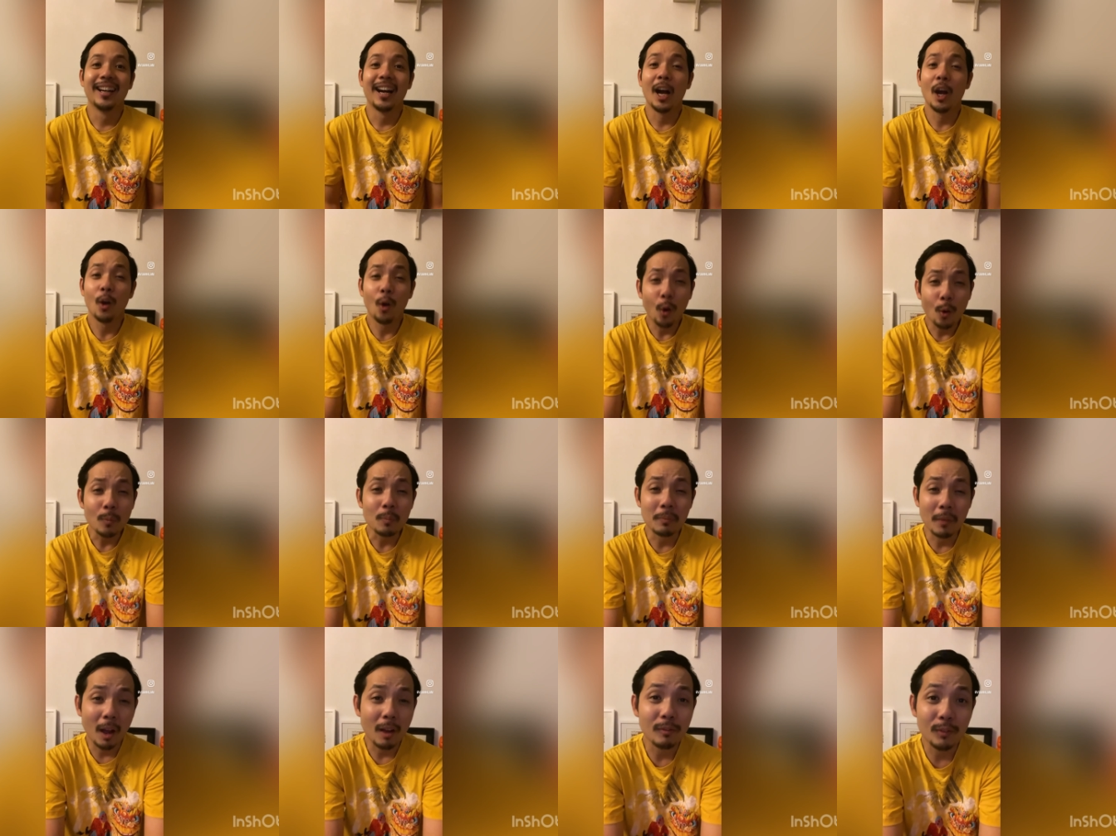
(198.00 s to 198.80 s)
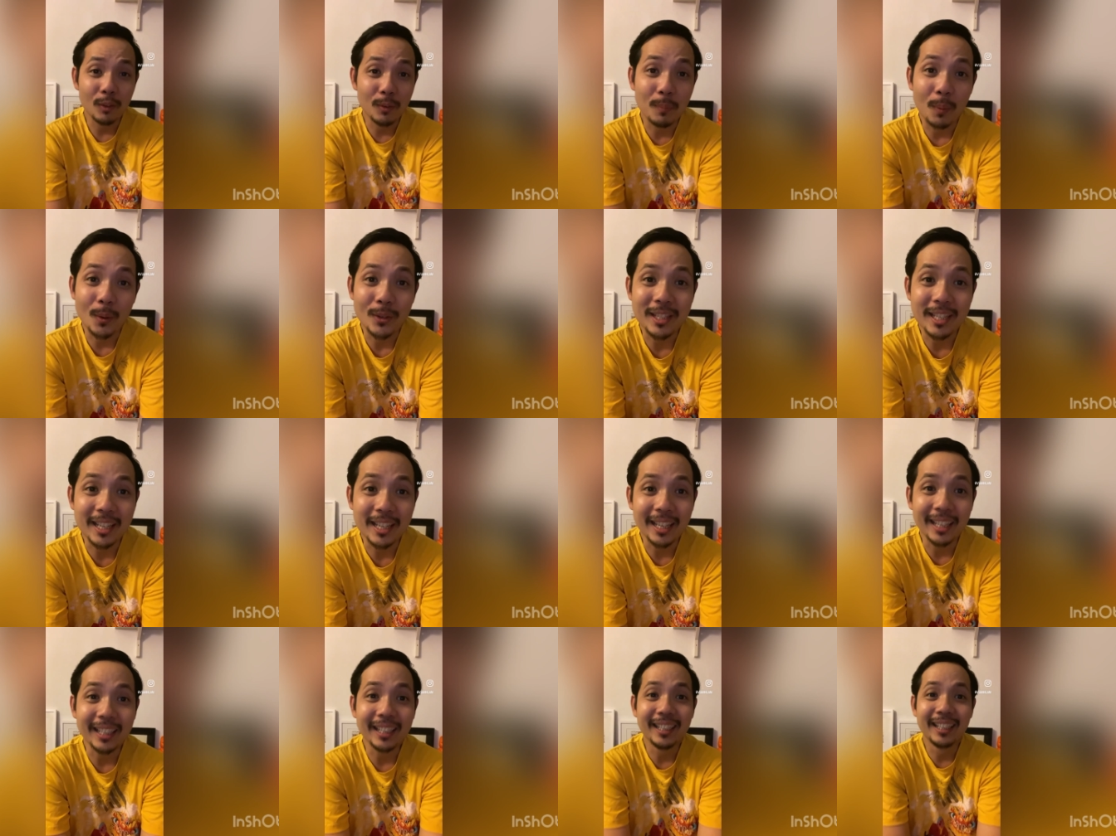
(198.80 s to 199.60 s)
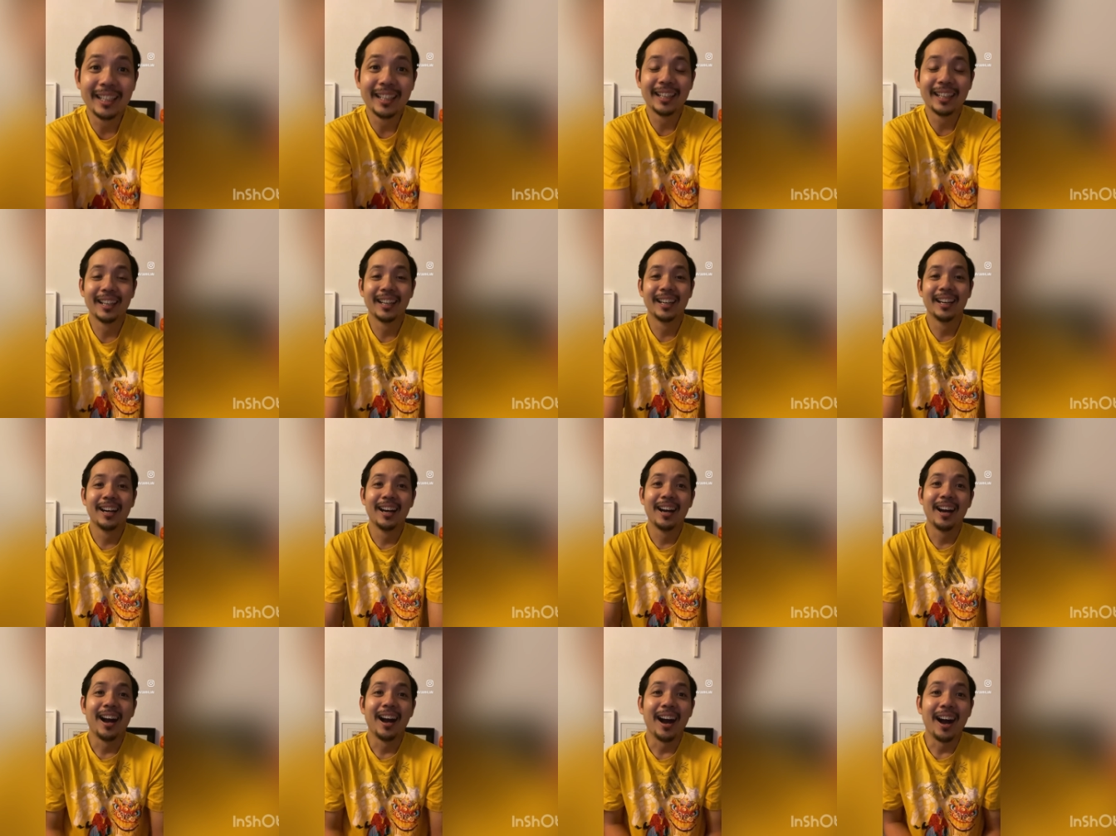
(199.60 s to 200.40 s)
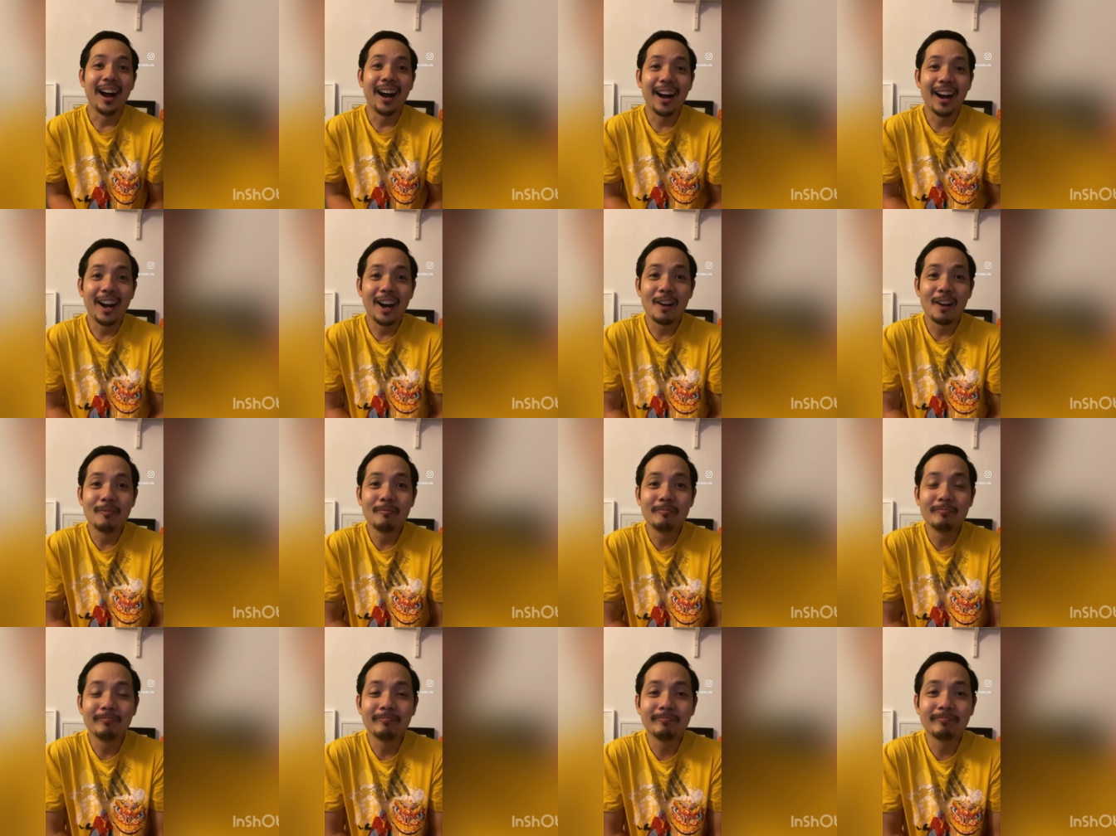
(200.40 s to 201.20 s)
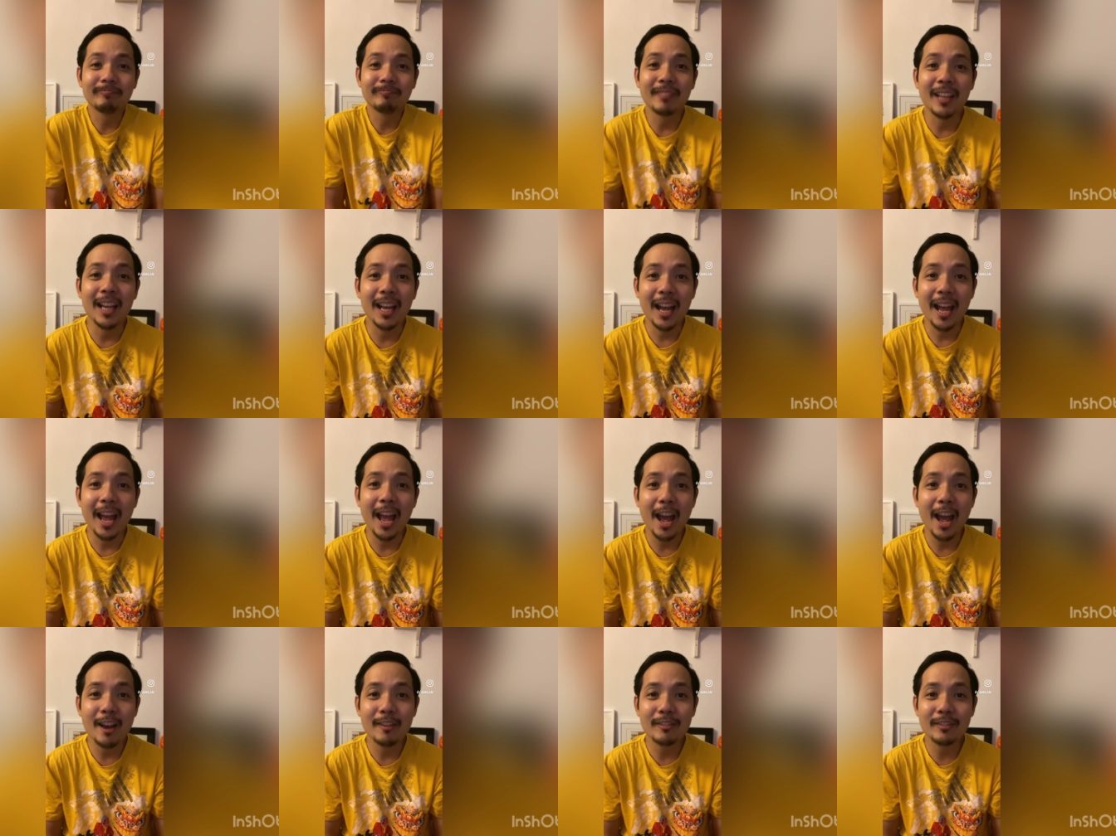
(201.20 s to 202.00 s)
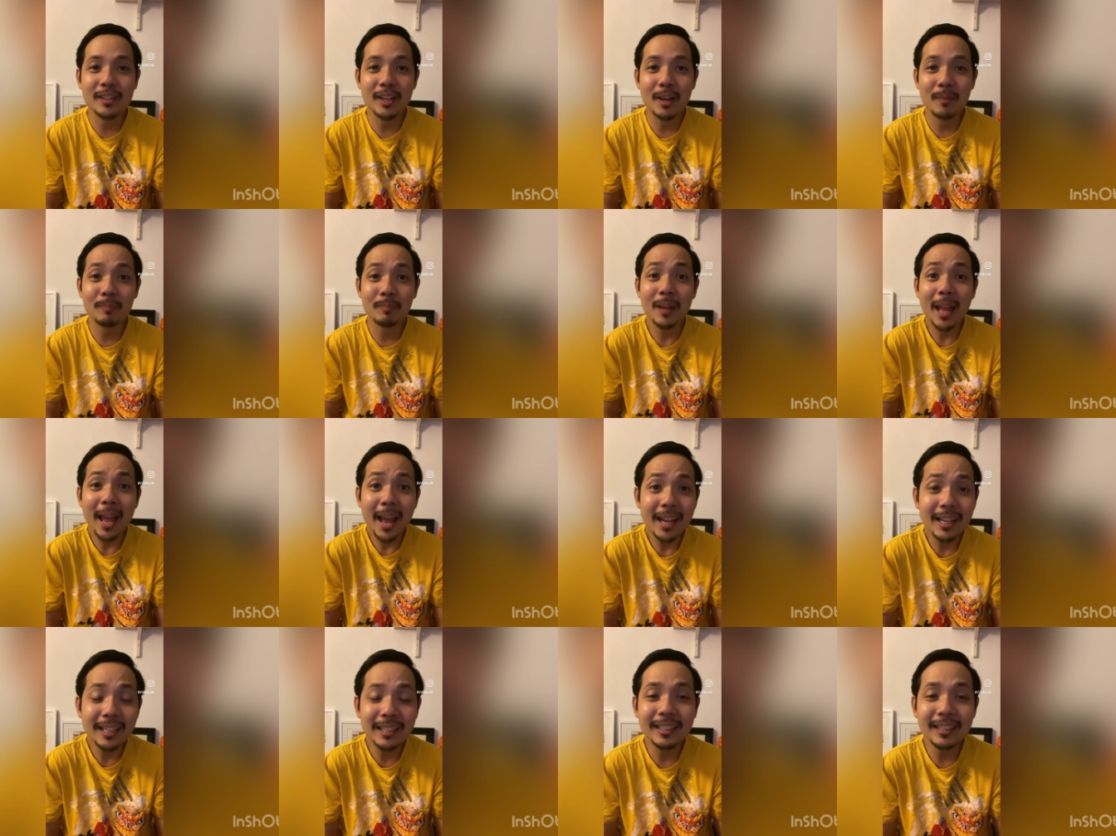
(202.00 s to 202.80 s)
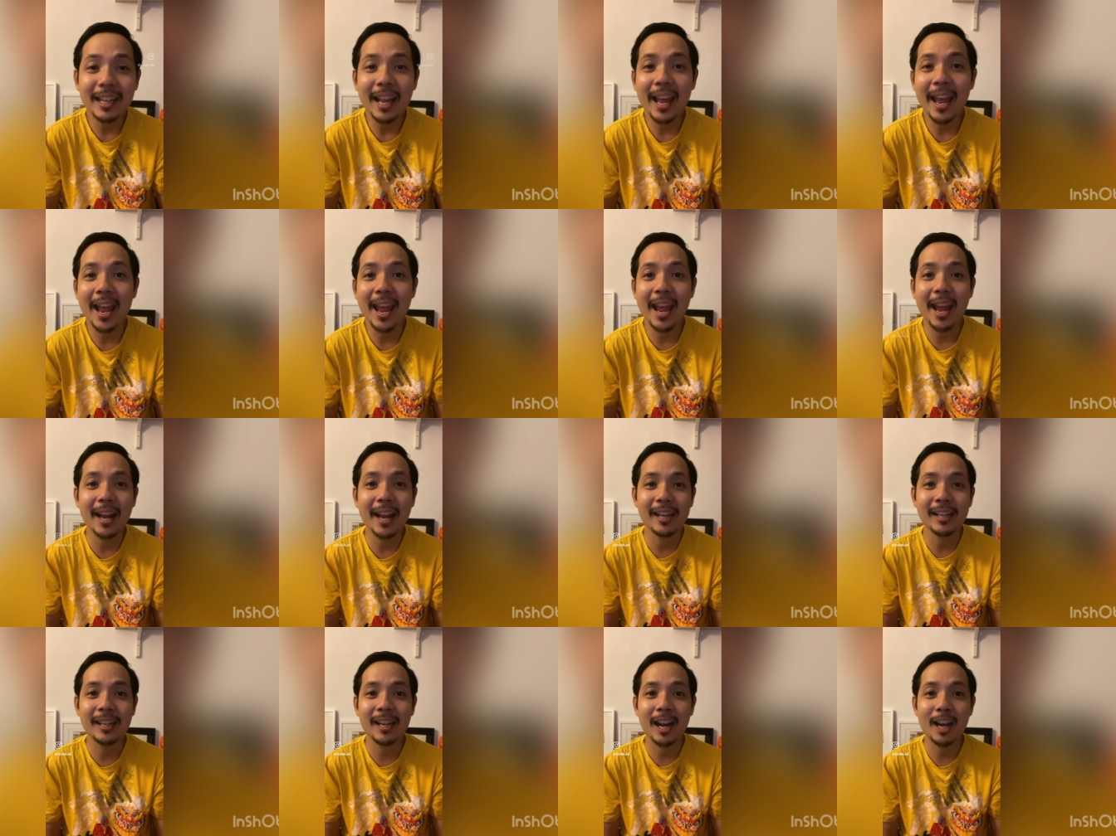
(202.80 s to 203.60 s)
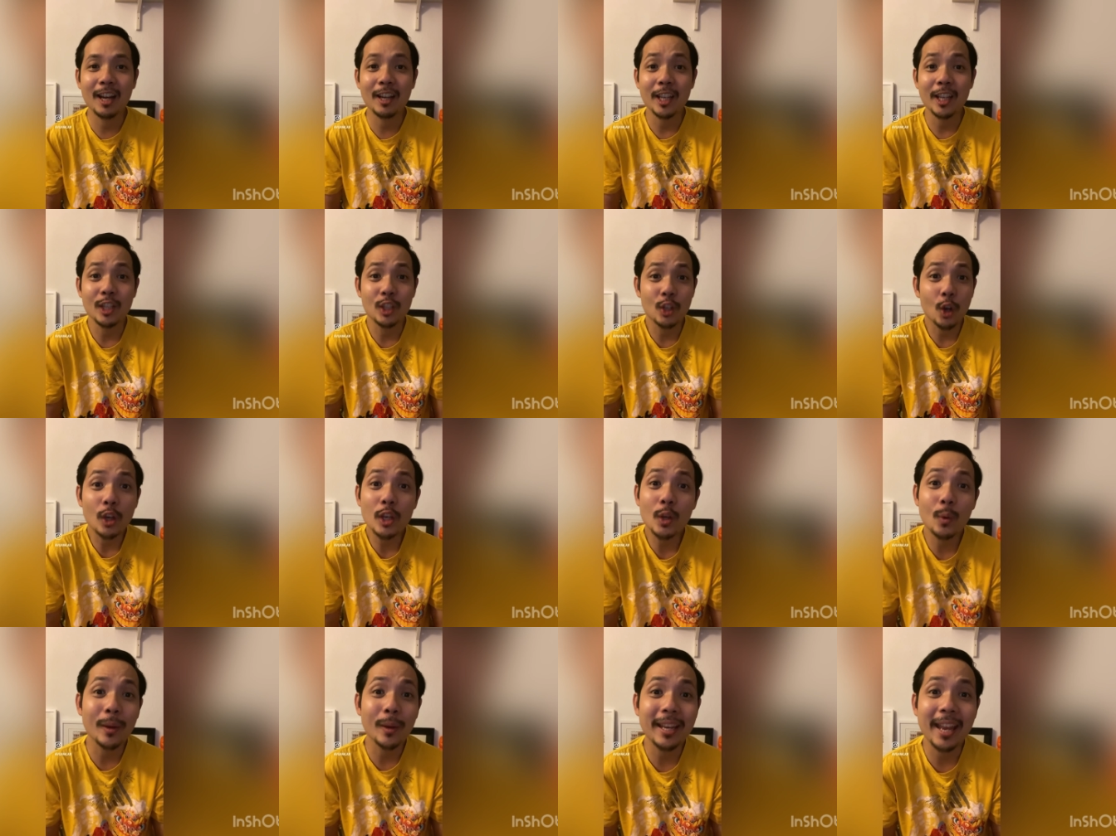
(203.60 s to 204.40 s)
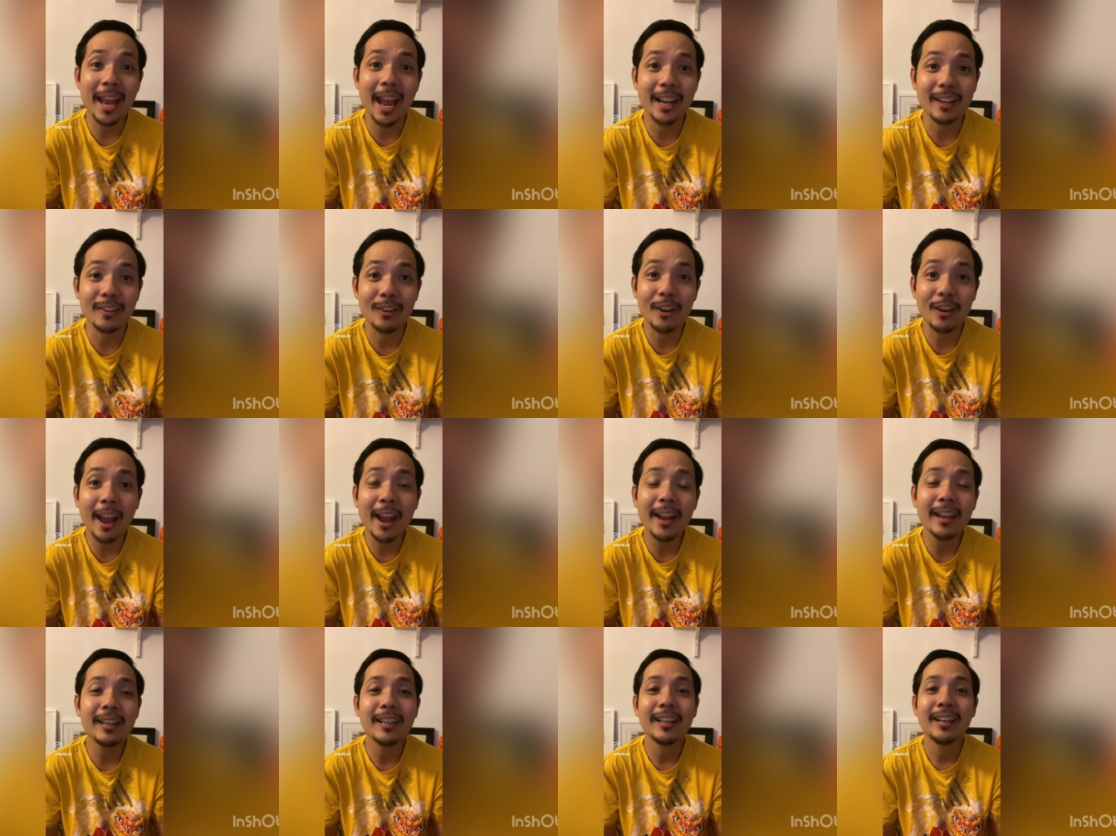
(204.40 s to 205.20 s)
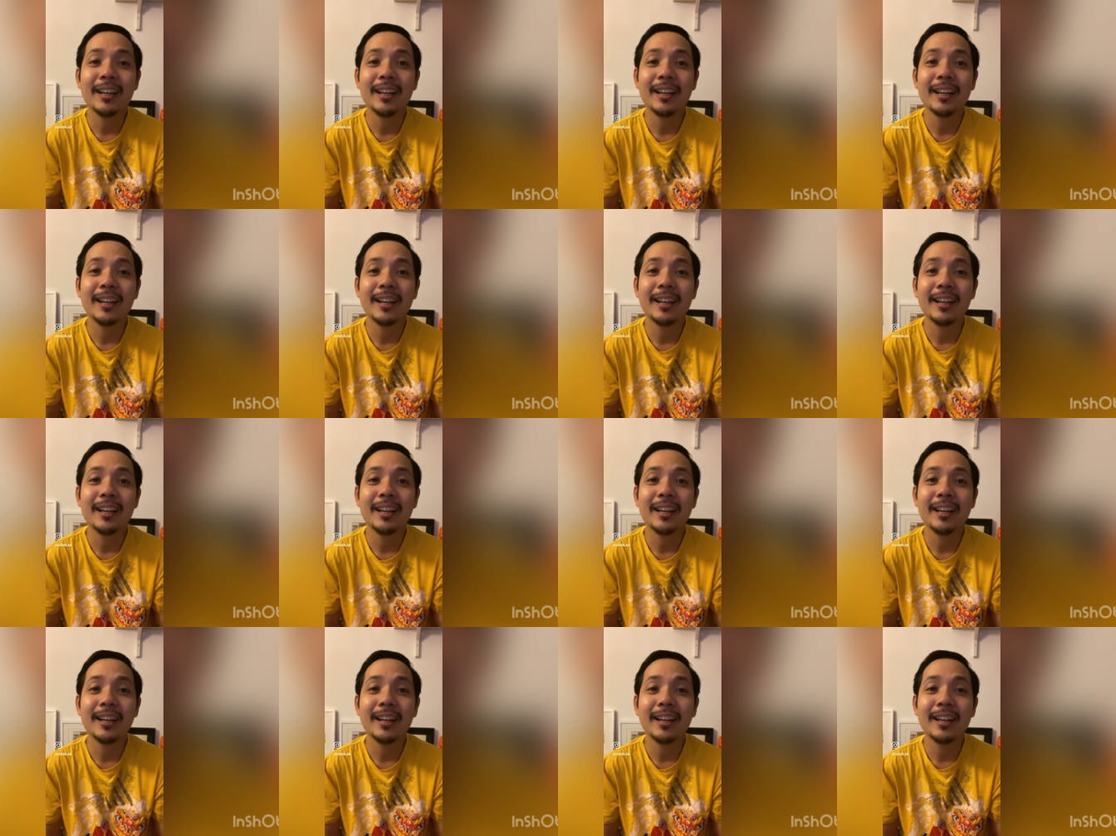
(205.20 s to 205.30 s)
I hope not for poisoning. Um, have some plan and uh, enjoy your weekend, okay?